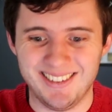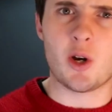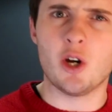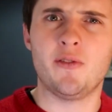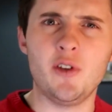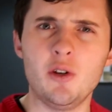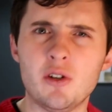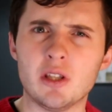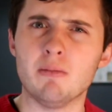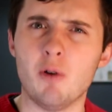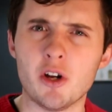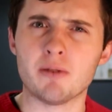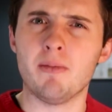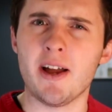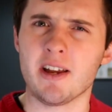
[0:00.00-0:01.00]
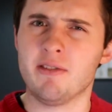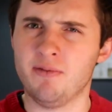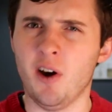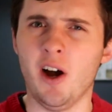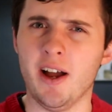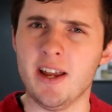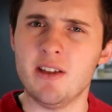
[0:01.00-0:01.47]
So I reviewed the Modmic
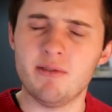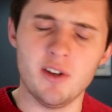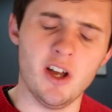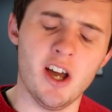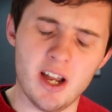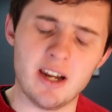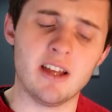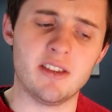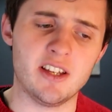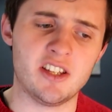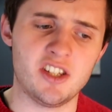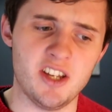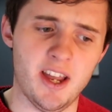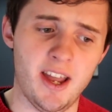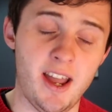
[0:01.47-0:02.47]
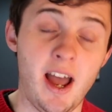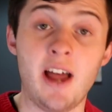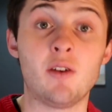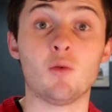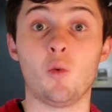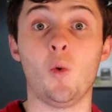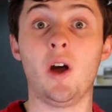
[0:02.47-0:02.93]
5 earlier this year,
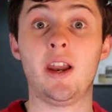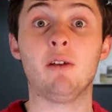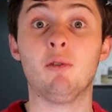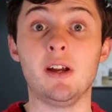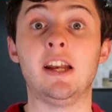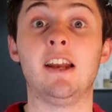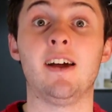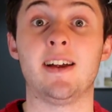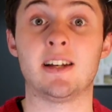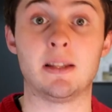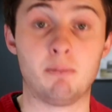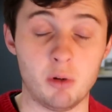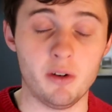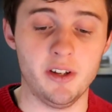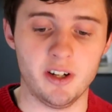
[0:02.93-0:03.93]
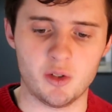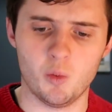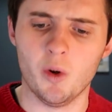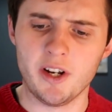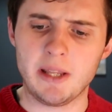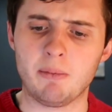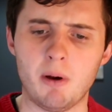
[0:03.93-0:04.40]
and while I really liked the product,
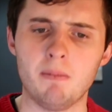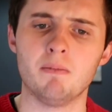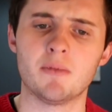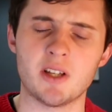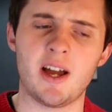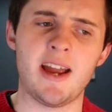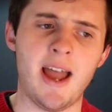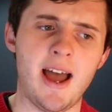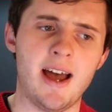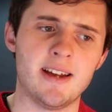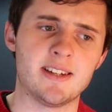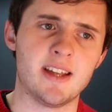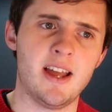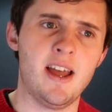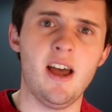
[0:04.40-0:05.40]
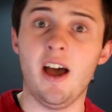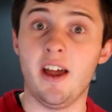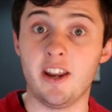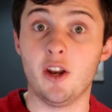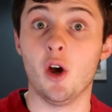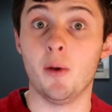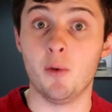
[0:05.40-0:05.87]
one of the problems I had, and
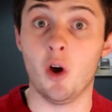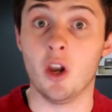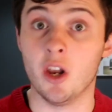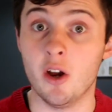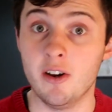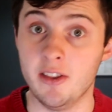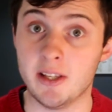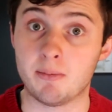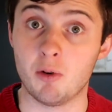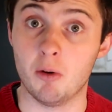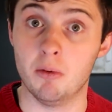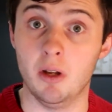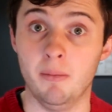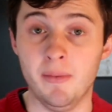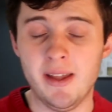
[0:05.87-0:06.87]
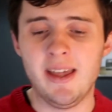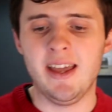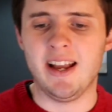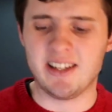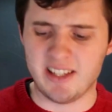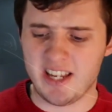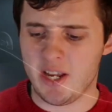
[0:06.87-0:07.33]
I know I'm not alone in this problem,
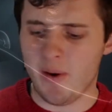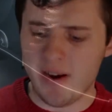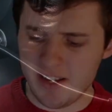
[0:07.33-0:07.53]
is that you